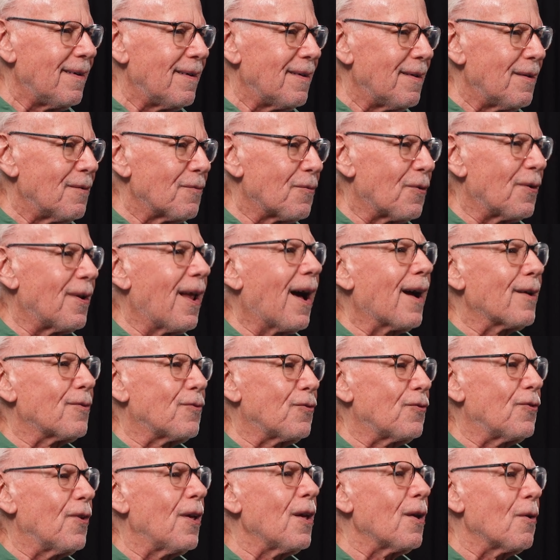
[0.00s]
for not
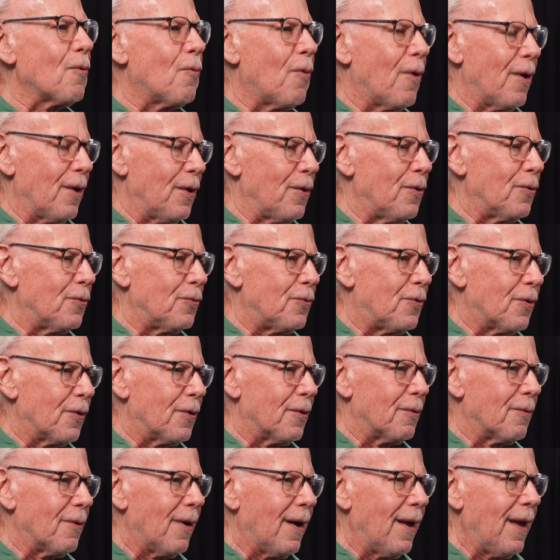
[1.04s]
seeing what you
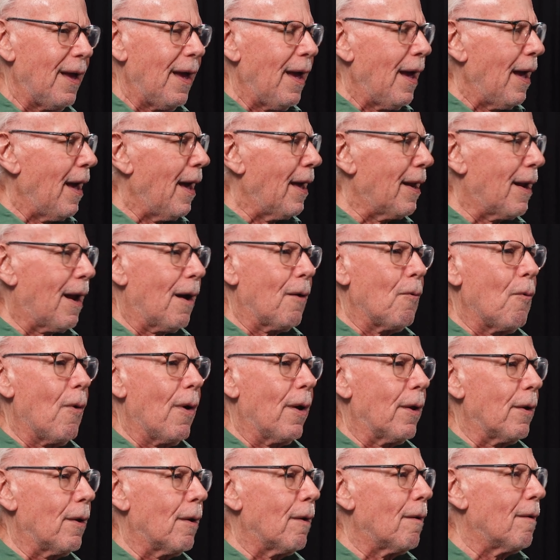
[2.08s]
do. And I
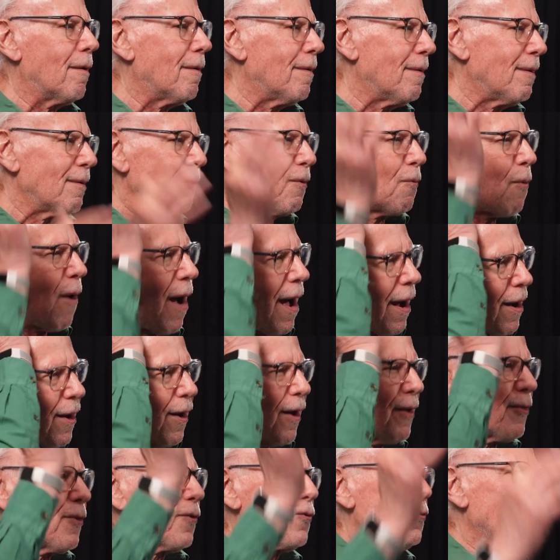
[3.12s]
went whack
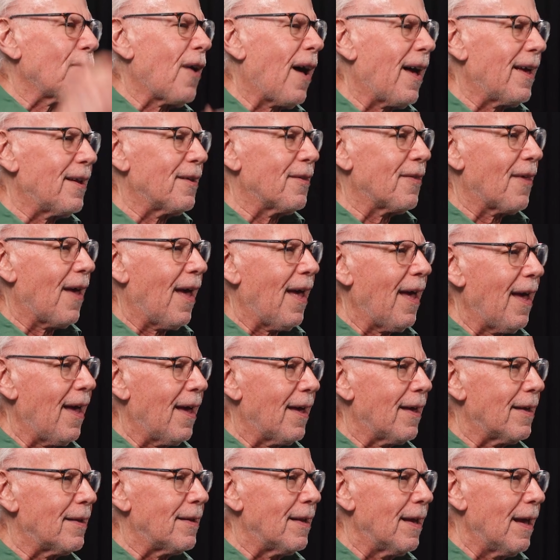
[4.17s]
on the side of the
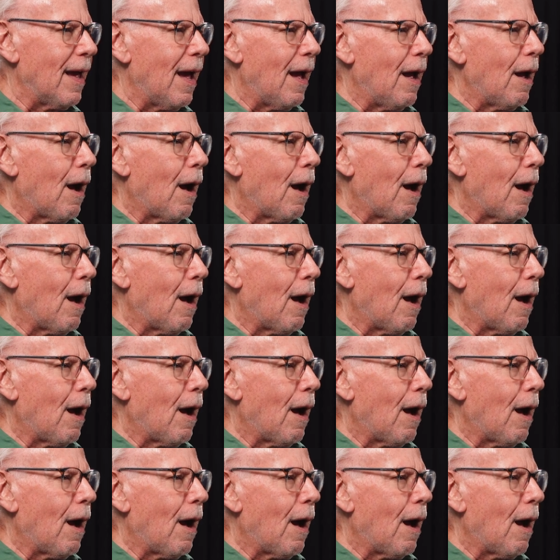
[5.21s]
head.